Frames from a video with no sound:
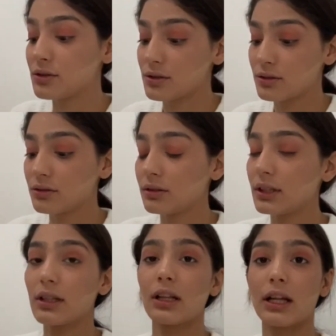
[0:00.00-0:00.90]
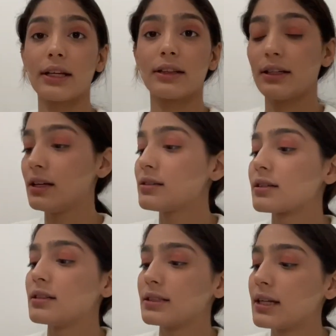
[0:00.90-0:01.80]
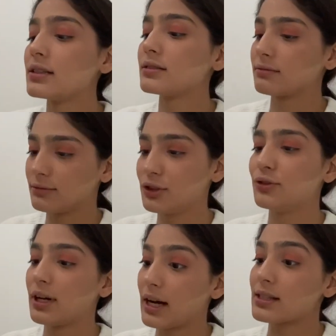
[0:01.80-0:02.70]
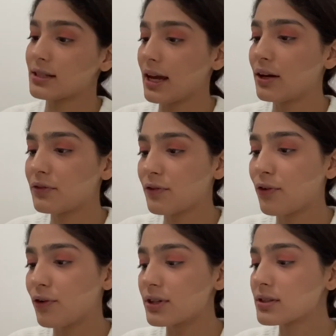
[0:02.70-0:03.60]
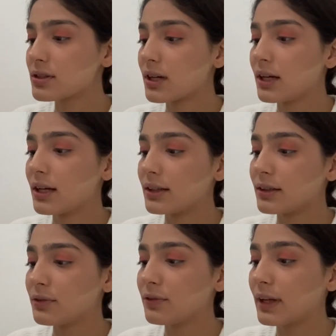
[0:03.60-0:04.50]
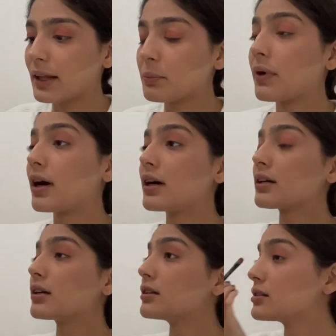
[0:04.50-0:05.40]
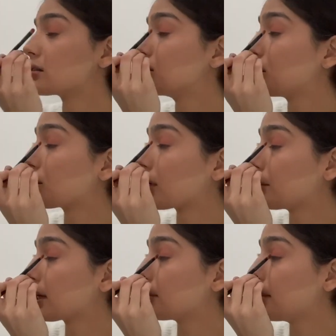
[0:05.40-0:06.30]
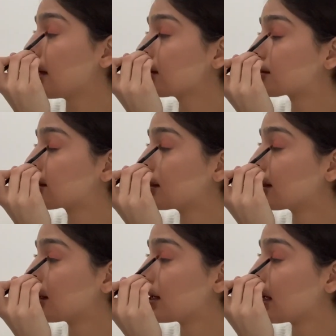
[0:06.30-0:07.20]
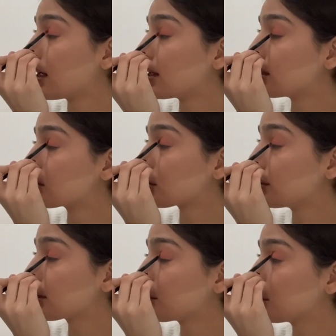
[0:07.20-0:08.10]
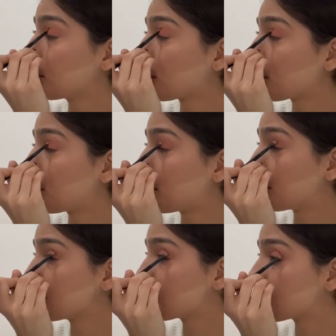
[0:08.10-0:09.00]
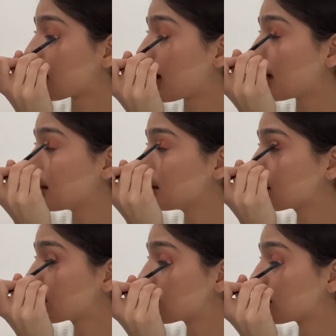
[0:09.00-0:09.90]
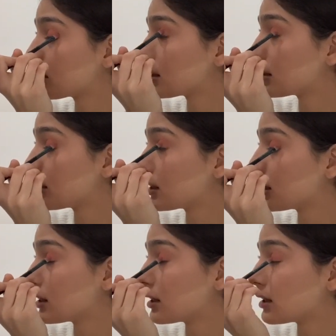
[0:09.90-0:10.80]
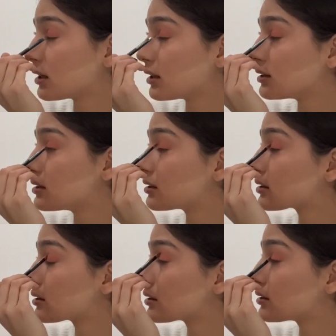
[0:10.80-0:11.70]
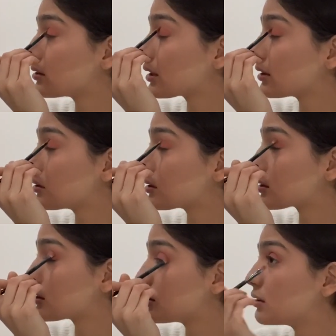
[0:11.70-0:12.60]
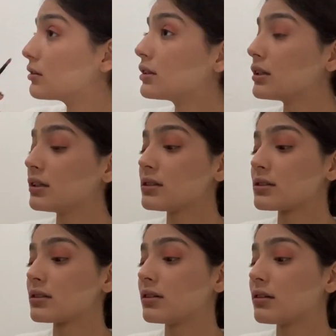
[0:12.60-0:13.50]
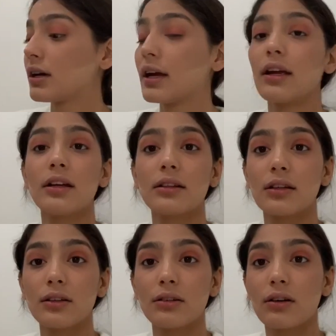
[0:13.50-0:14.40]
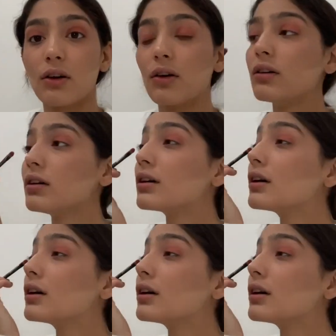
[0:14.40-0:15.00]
you just do it like this, and then you gotta take, of course, the flat part because you don't want to make a mess, so you can be more precise. You can just do this, okay? There you go.